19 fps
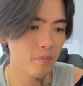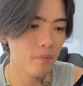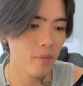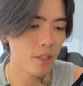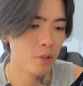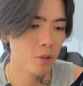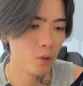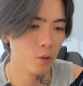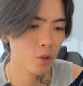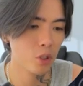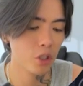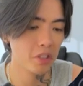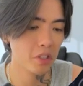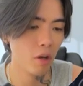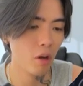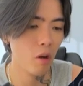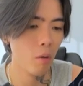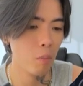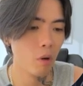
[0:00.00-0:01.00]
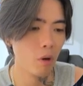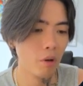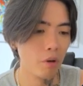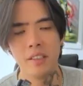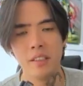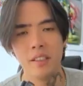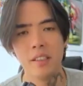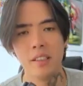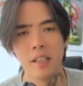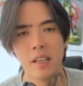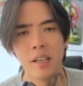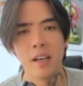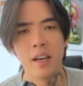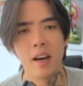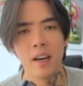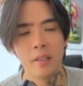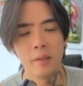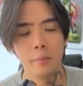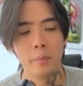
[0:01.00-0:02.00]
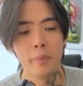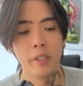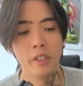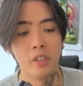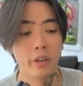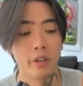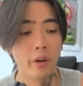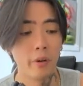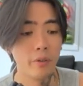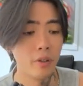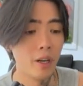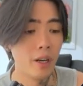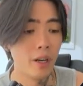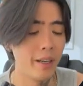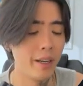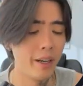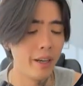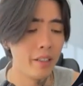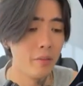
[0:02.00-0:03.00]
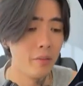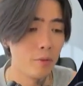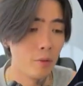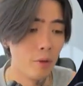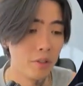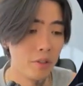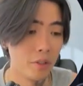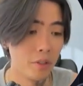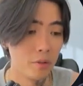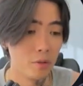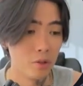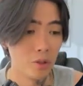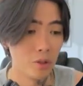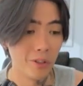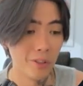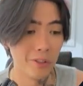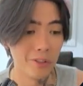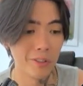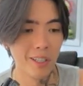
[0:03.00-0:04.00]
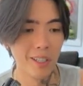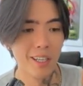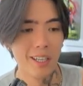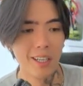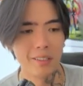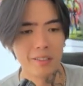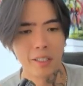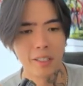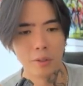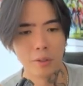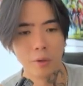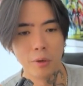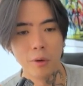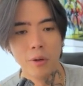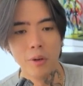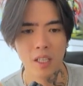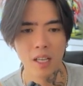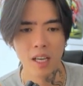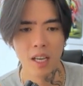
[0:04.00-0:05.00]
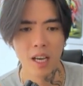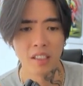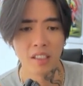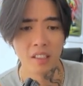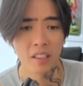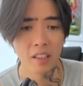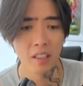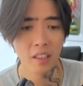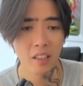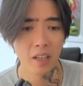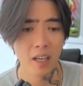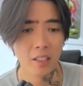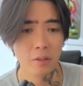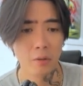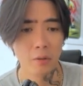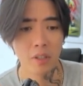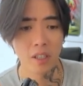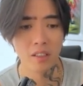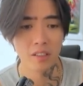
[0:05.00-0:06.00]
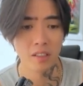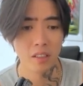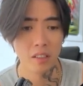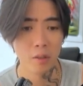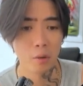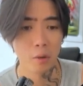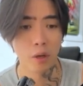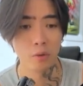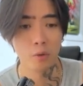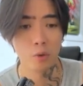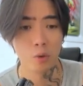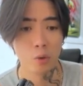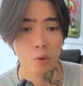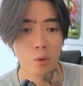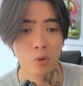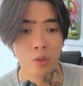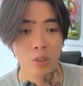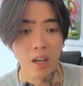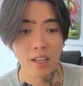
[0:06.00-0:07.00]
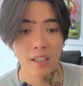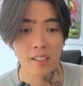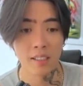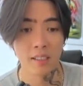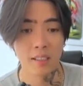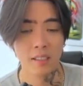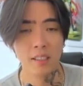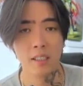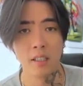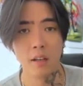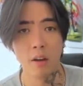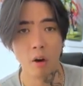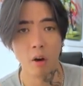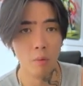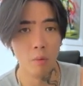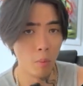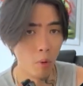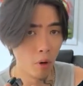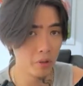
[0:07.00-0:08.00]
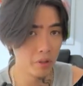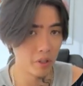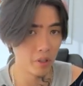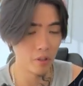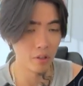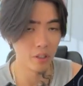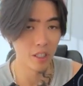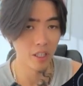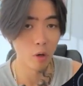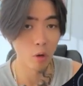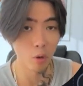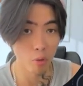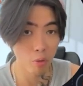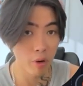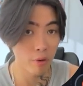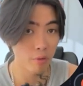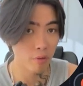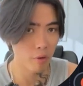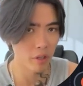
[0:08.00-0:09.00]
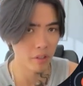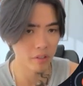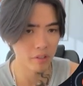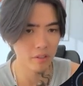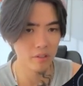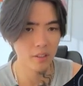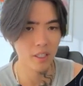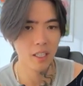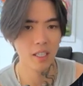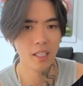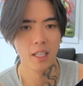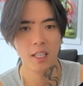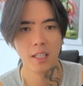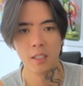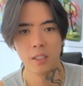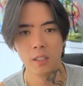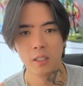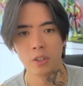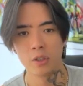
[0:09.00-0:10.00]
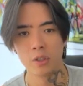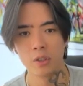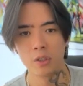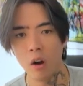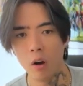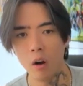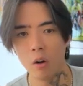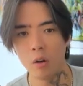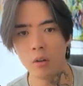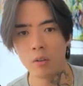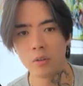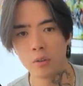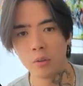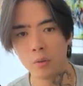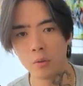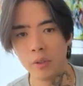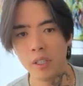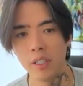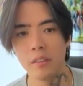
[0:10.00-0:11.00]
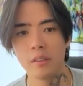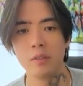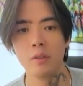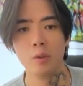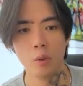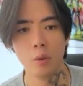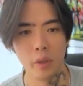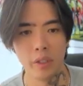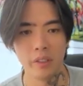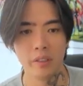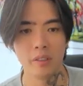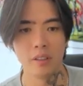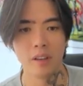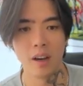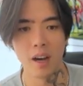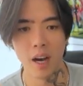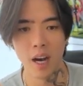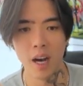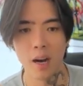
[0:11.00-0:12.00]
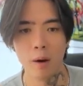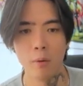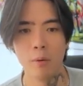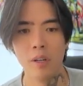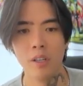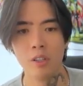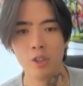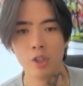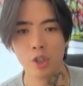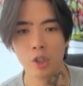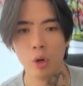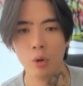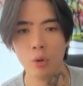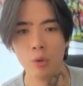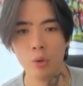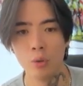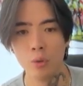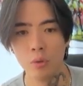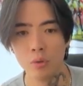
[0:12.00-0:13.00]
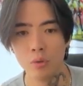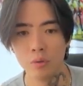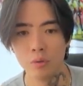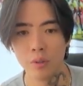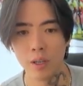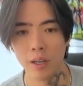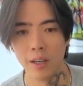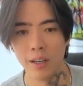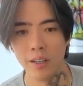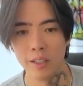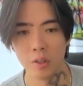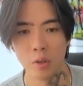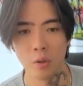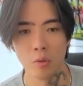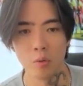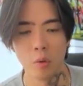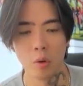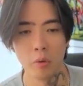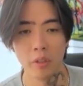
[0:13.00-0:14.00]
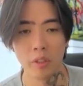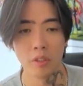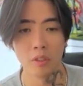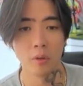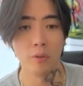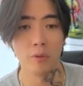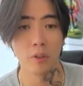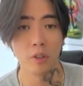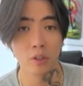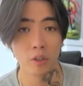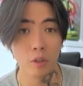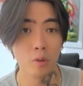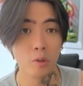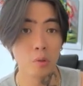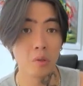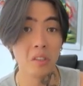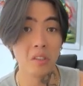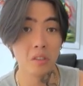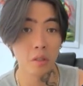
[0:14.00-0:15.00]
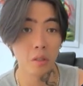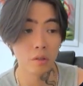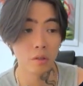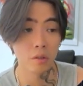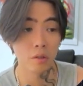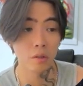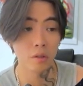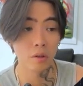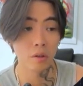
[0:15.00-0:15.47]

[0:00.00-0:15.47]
So just upload the AI picture of your AI influencer you chose. That's all. And here, as you can see, you have to choose like a model, okay, or reference. So how do we do it? I will show you. Don't worry. So first go to Instagram.